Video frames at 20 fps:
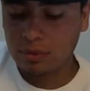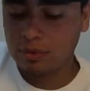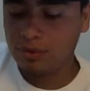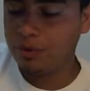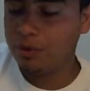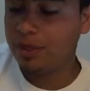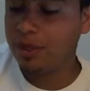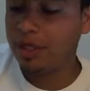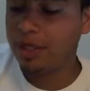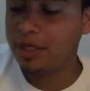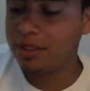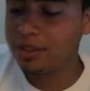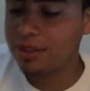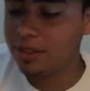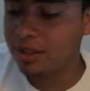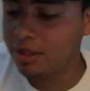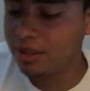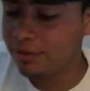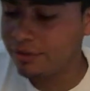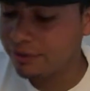doing a lot of
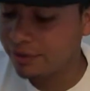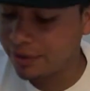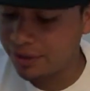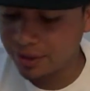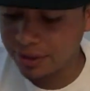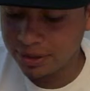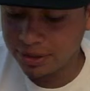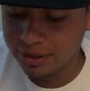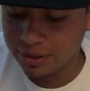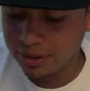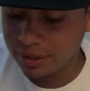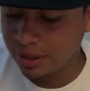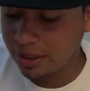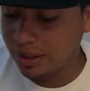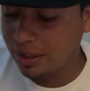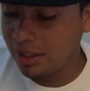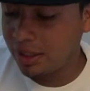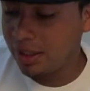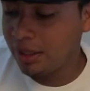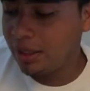stuff. Uh,
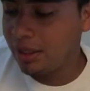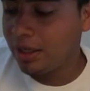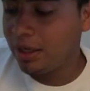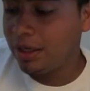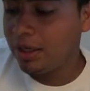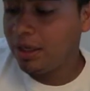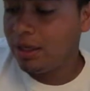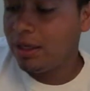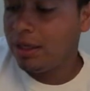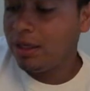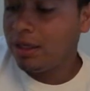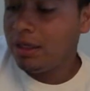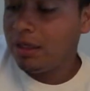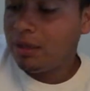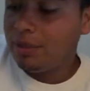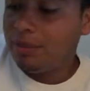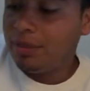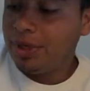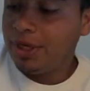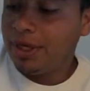
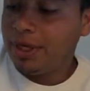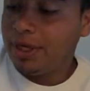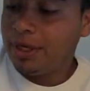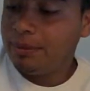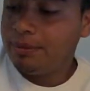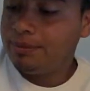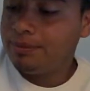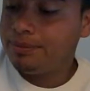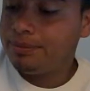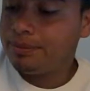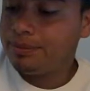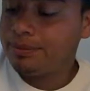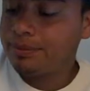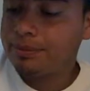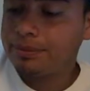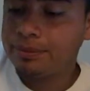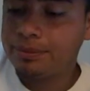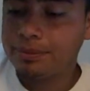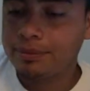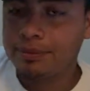but um,
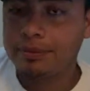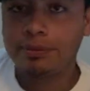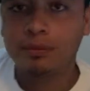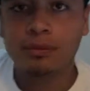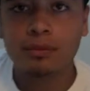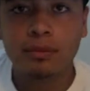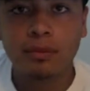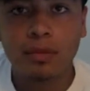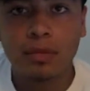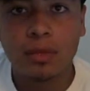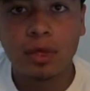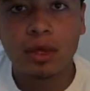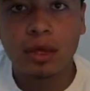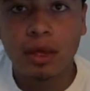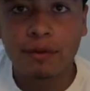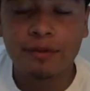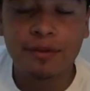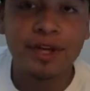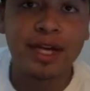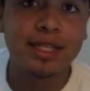
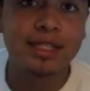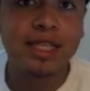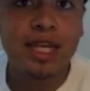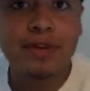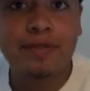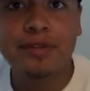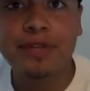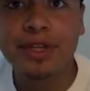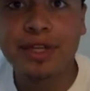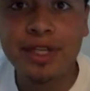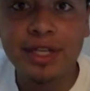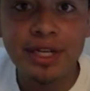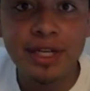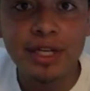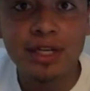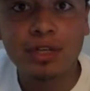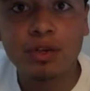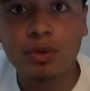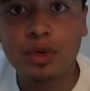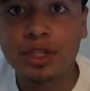if you guys have any
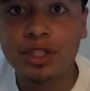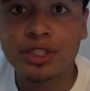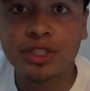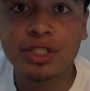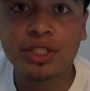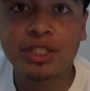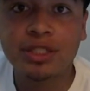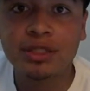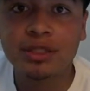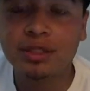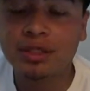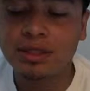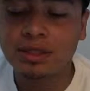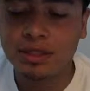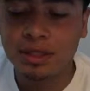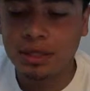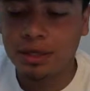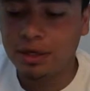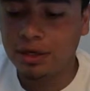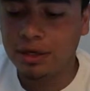uh,
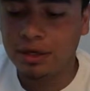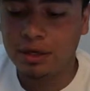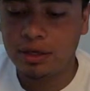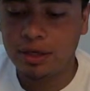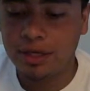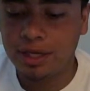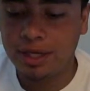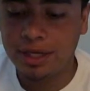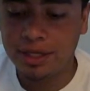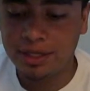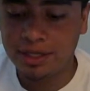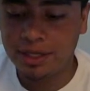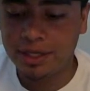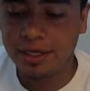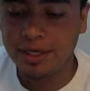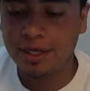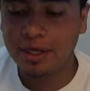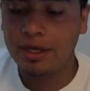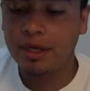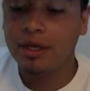questions or
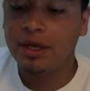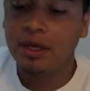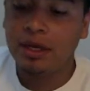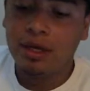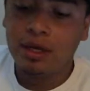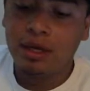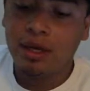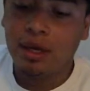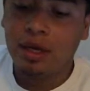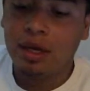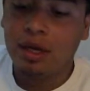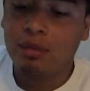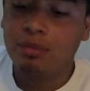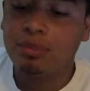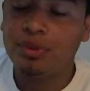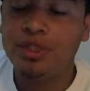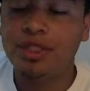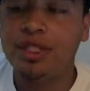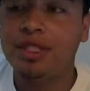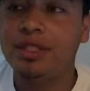anything, uh,
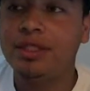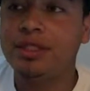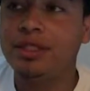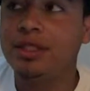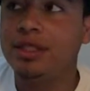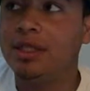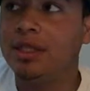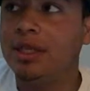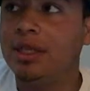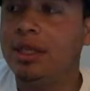please